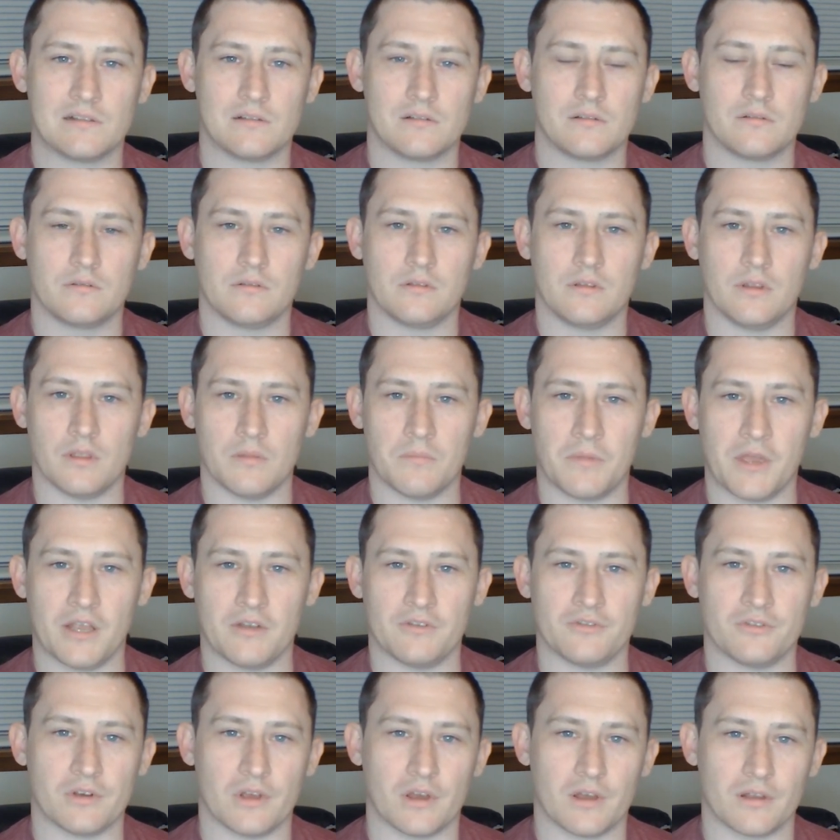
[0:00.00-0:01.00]
to the
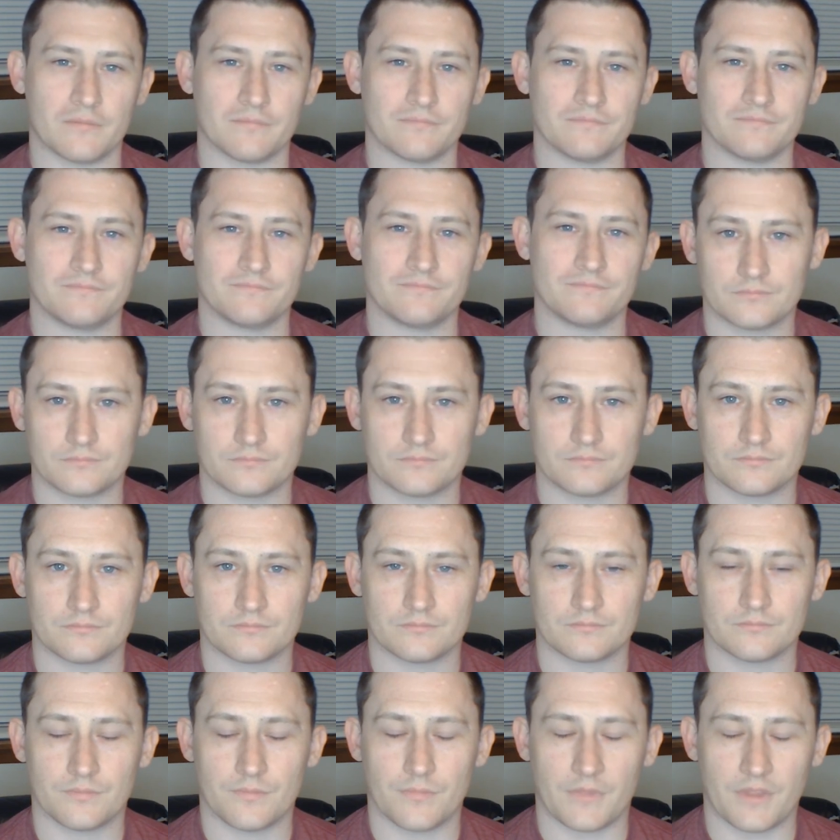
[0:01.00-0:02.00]
Patreon.
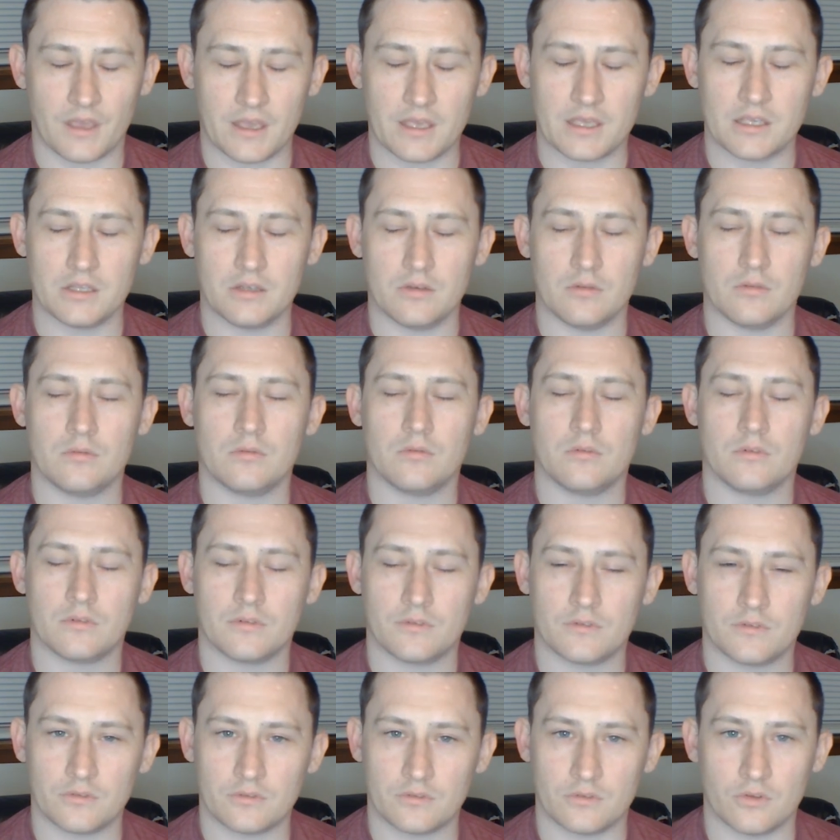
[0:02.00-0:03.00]
Thank you
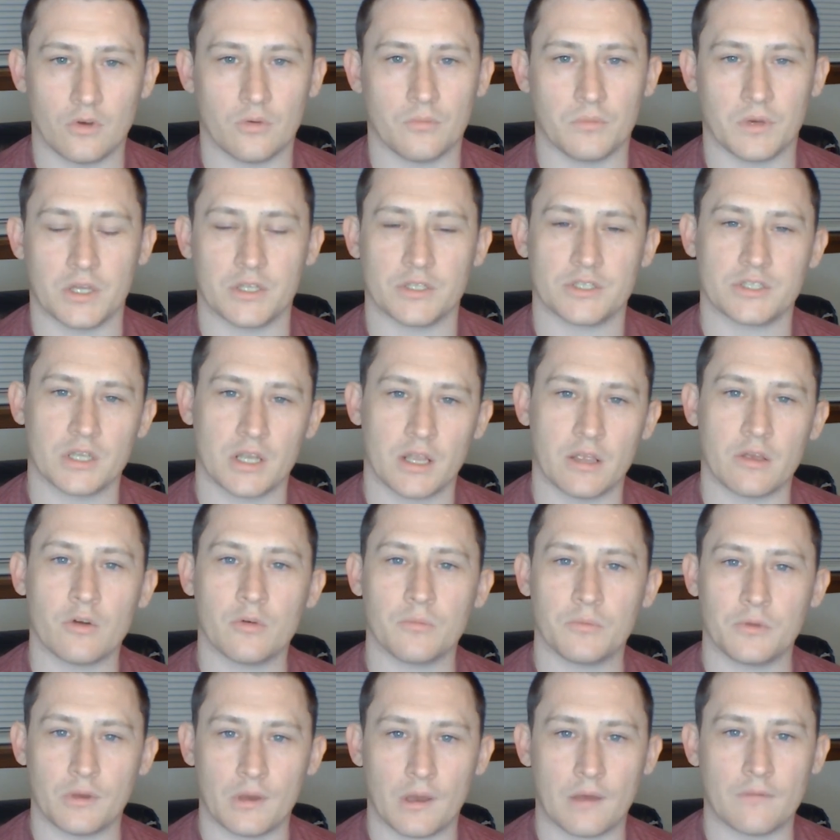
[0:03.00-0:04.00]
so much and I
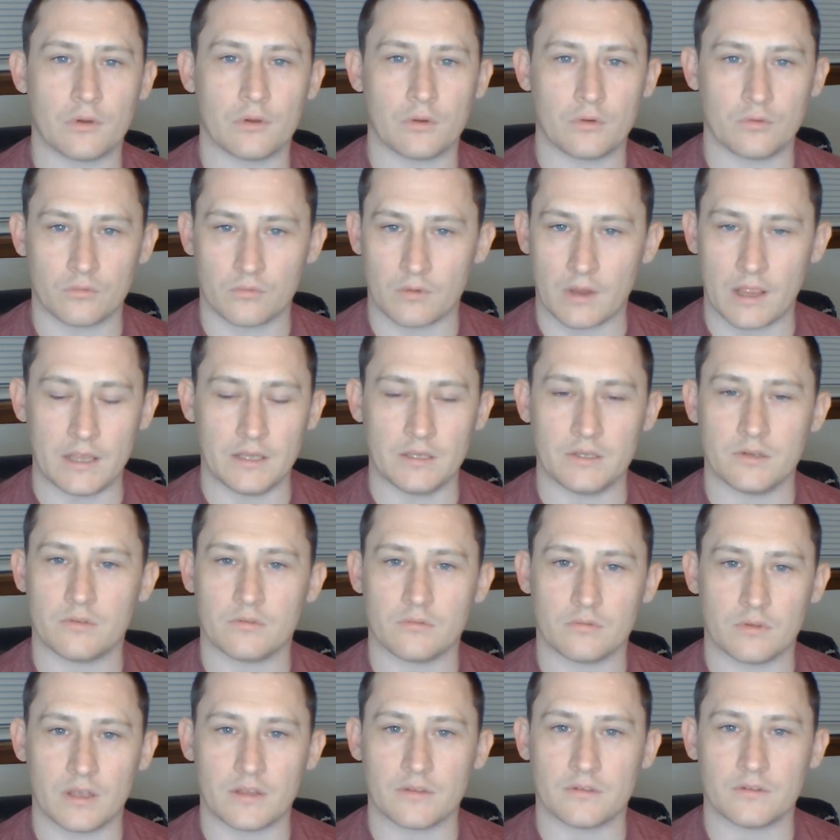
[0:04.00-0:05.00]
hope you have a great
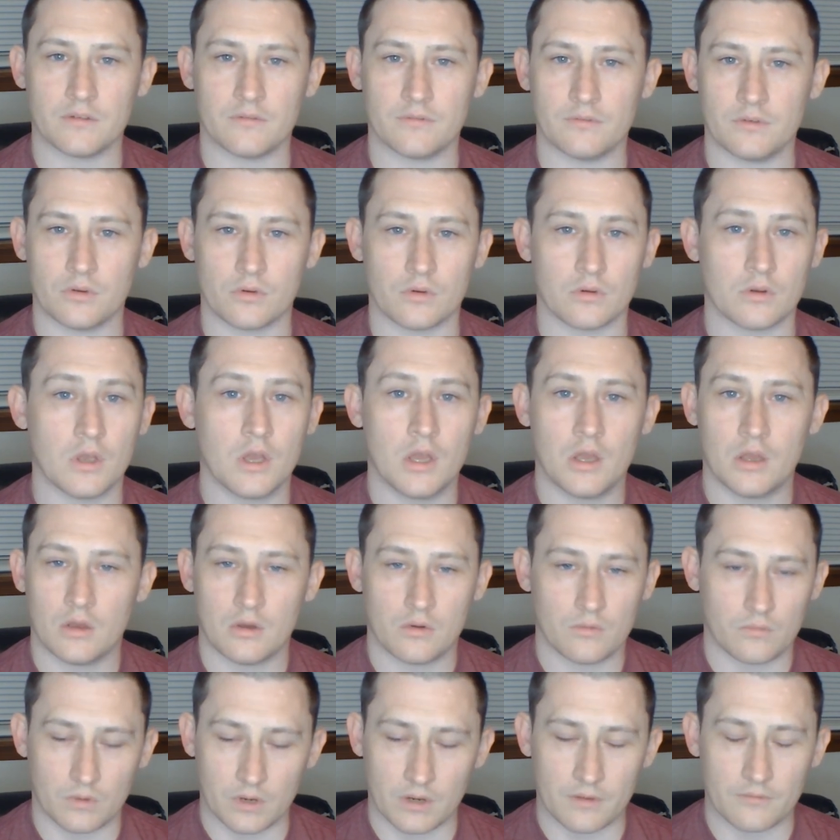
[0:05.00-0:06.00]
rest of your
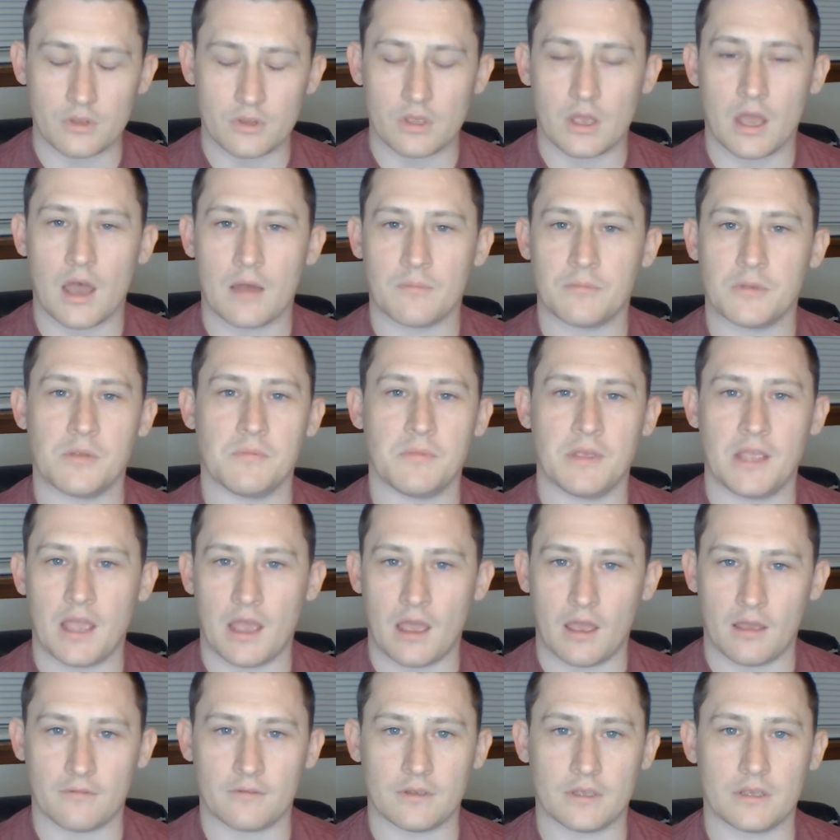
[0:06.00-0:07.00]
whatever you happen to be
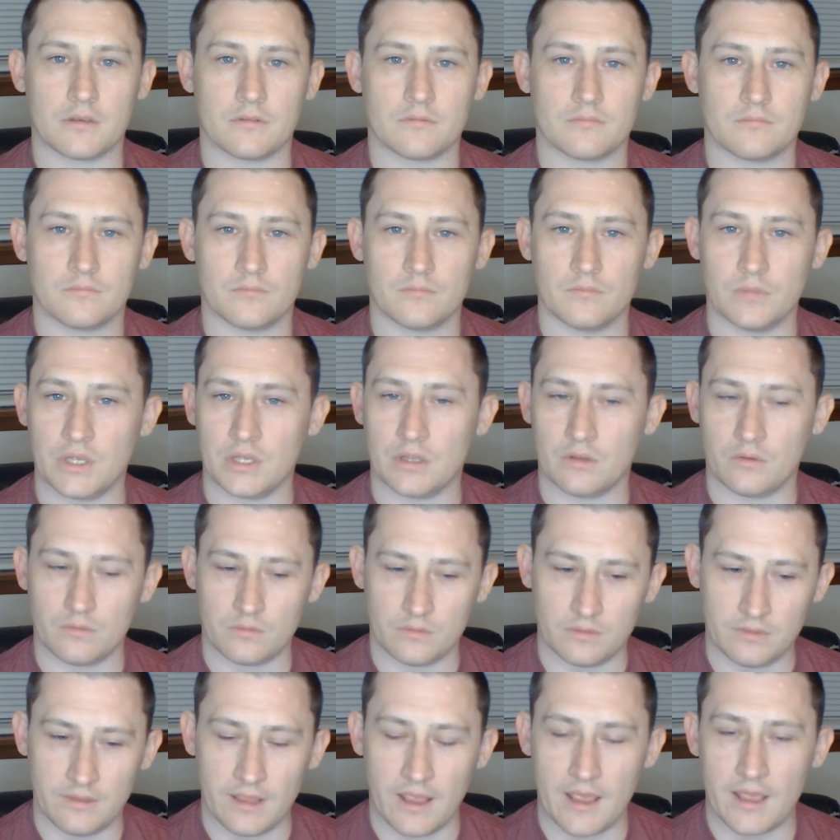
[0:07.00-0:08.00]
having, be
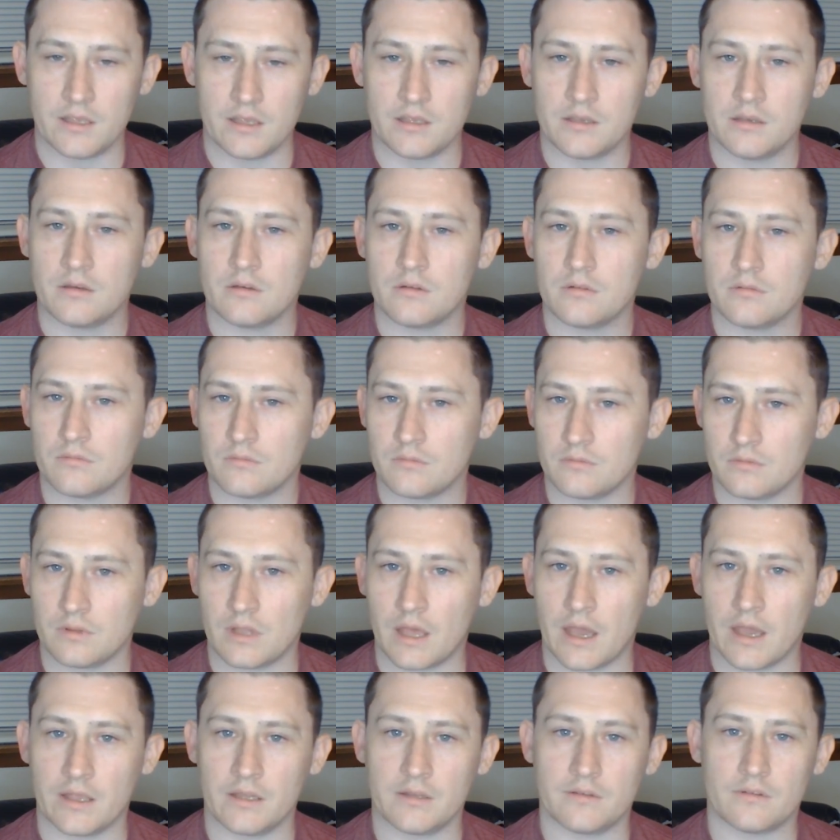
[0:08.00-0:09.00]
it day,
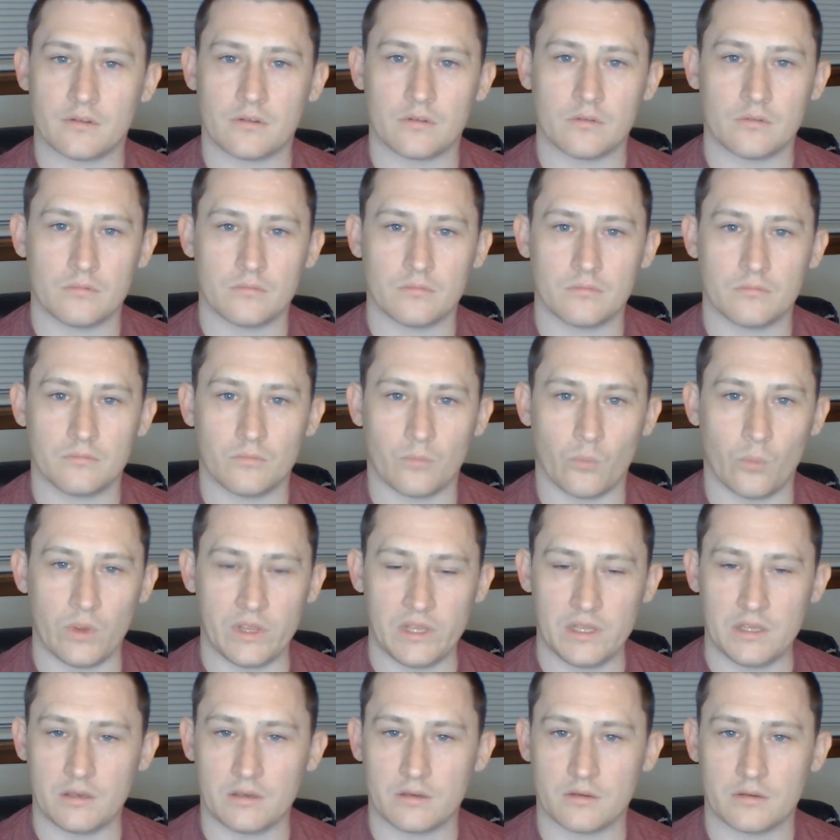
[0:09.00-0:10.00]
night,
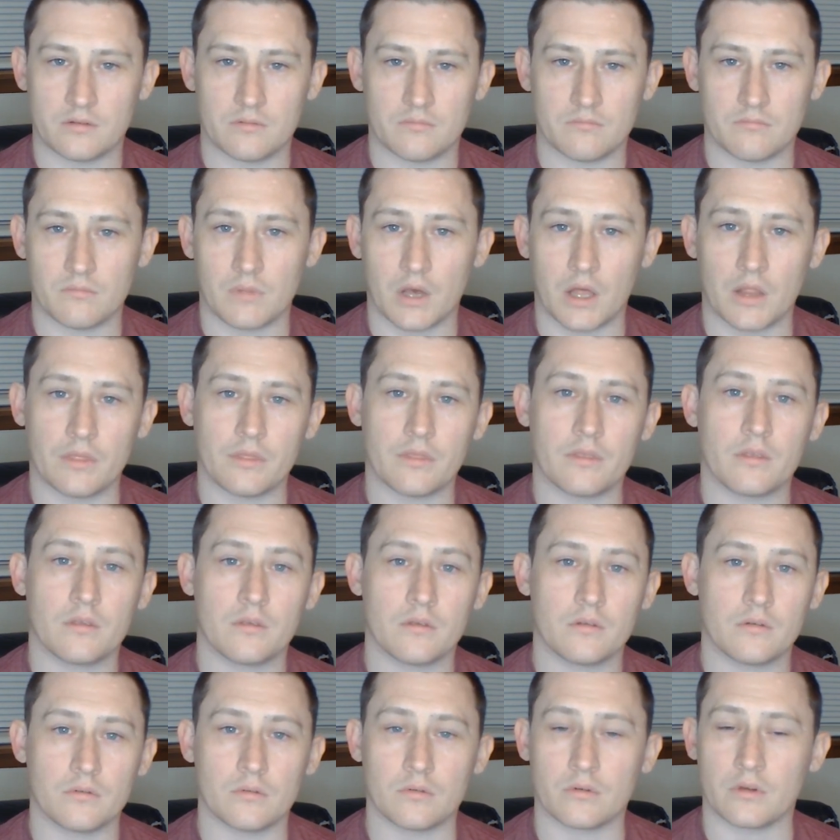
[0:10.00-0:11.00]
week, month,
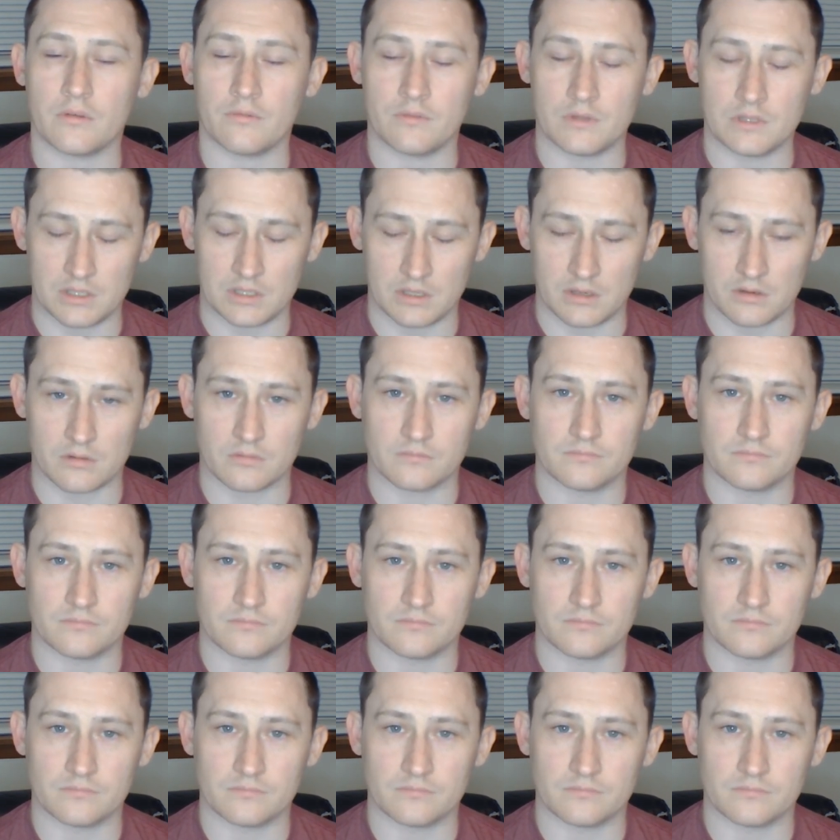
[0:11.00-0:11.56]
or even year.